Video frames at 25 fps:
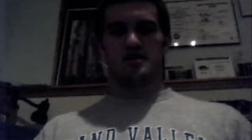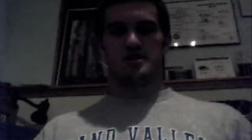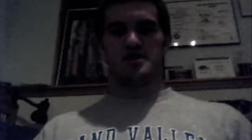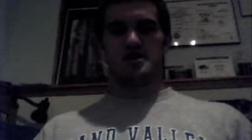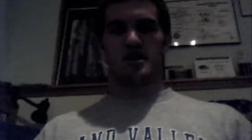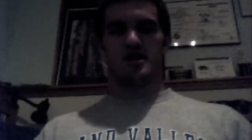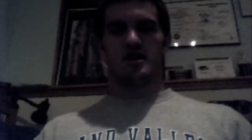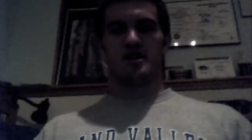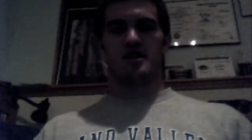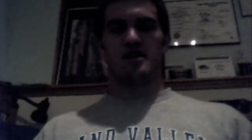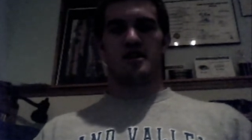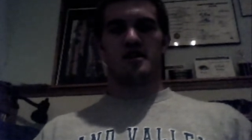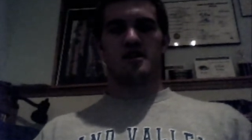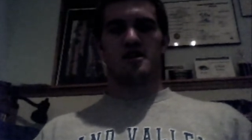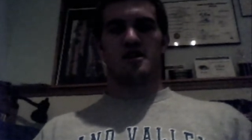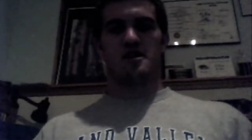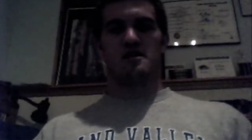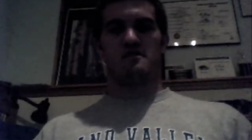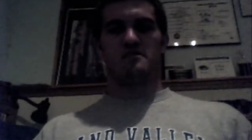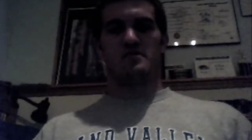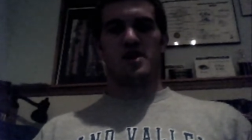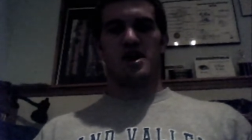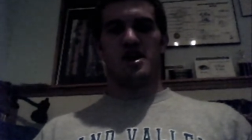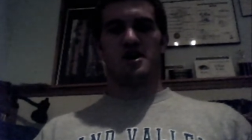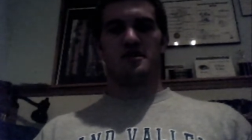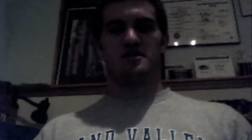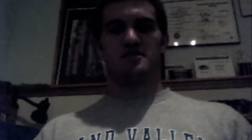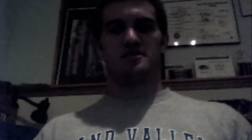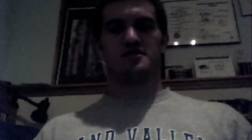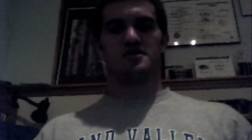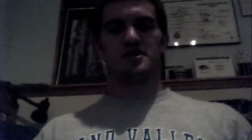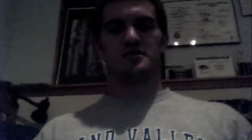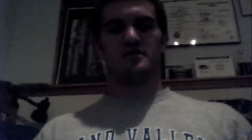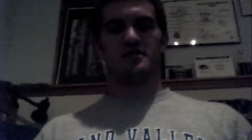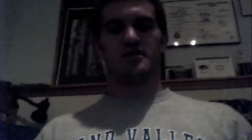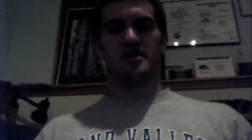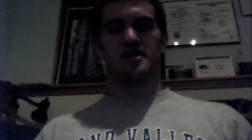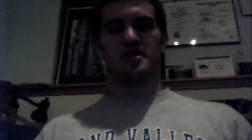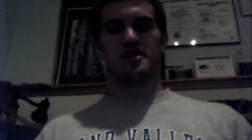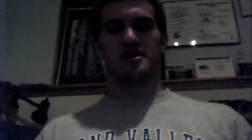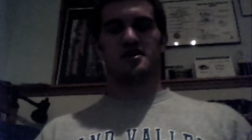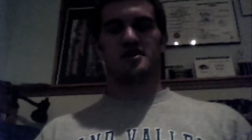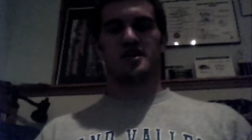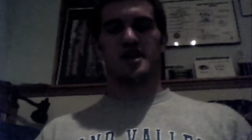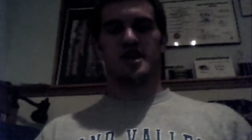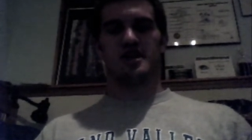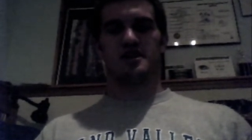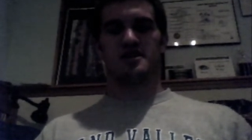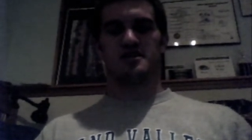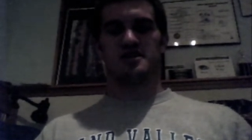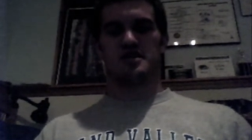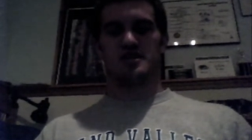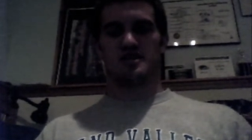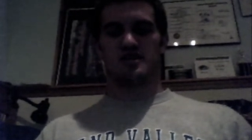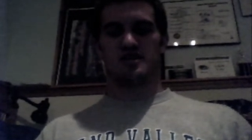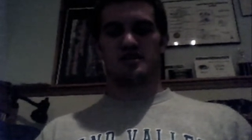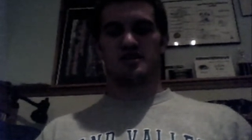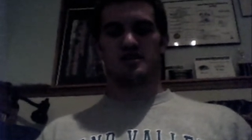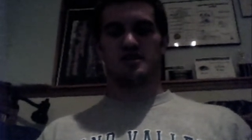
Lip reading: Sunday night game, Panthers are playing the Giants.